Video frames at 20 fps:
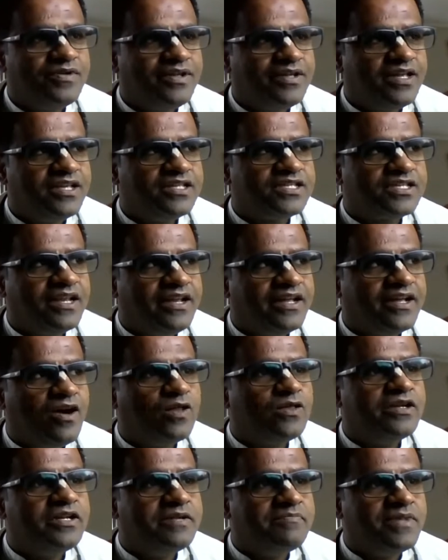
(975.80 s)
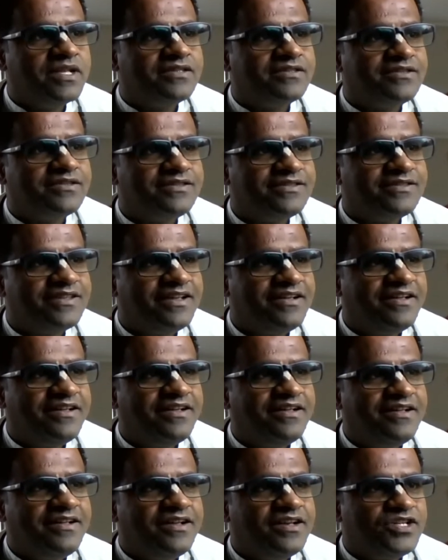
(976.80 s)
he's killing all the demons.
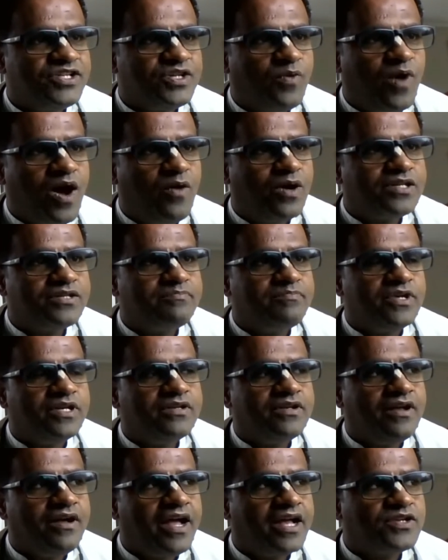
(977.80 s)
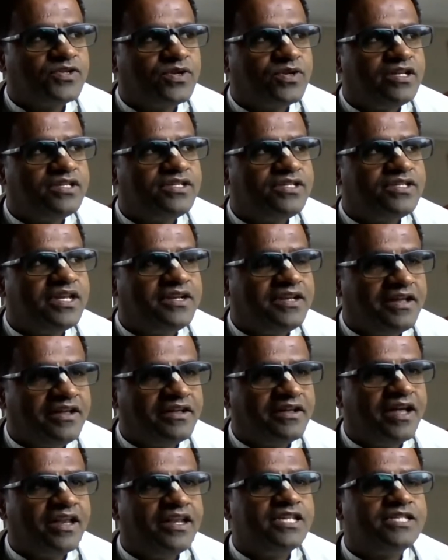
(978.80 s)
Shiva was actually
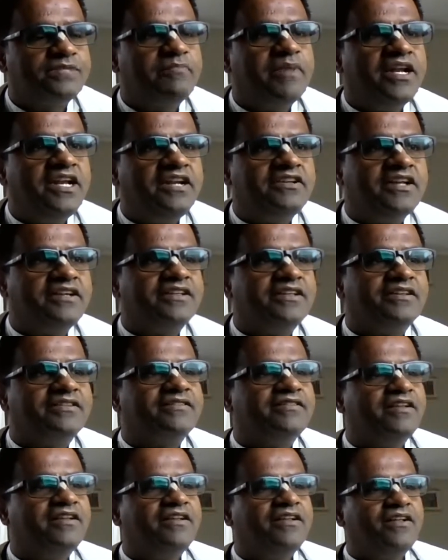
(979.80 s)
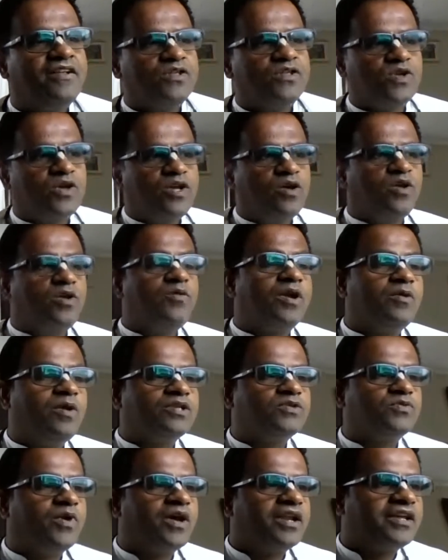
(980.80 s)
sitting and he's meditating. So everyone
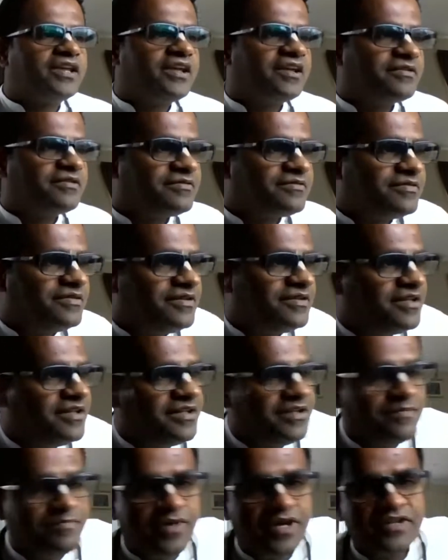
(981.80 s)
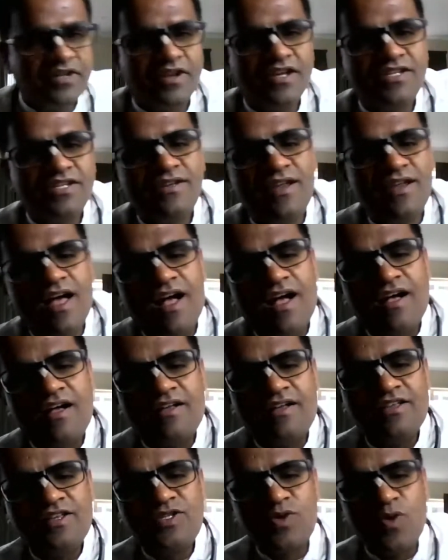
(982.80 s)
was working, but Krishna
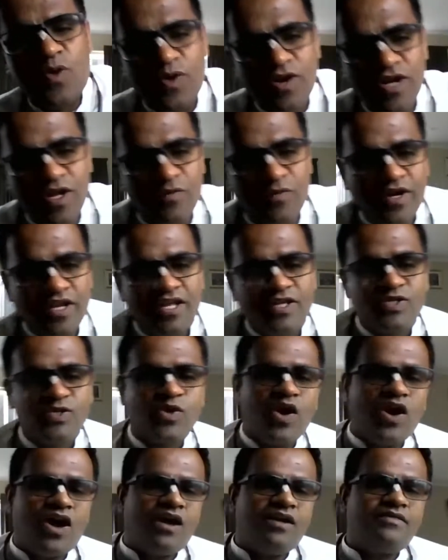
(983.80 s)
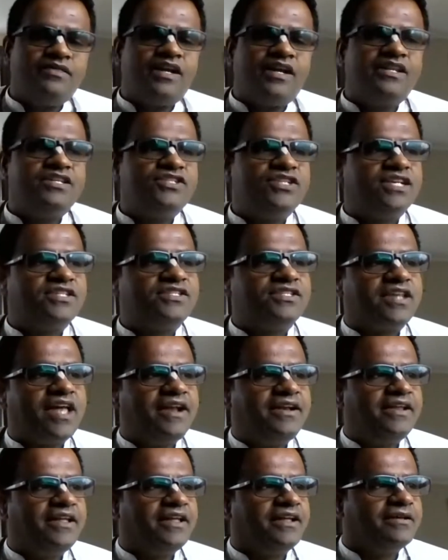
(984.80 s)
is the only one he saw that he's just
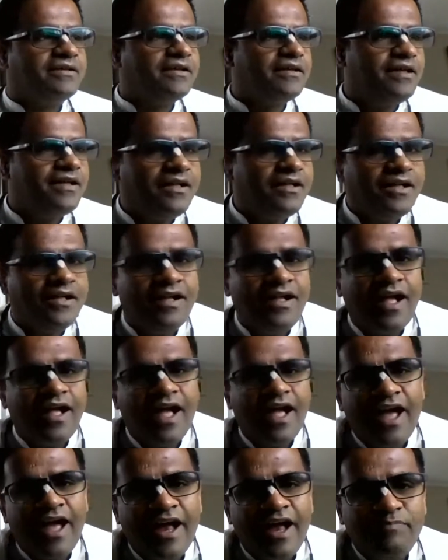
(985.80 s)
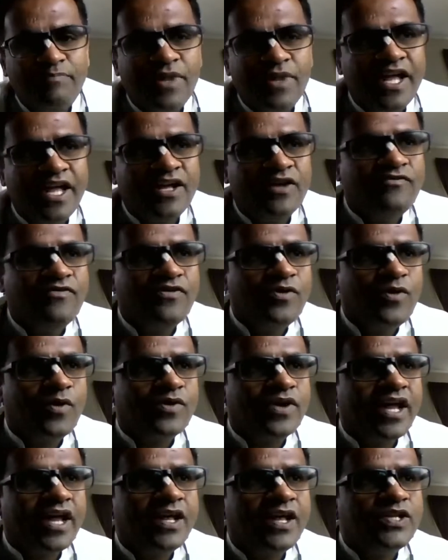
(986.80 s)
standing and playing a flute
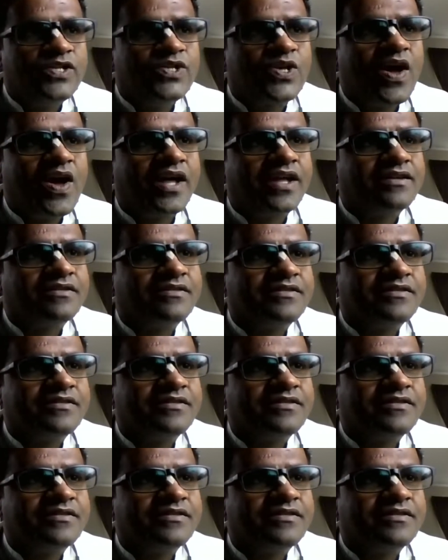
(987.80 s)
and enjoying.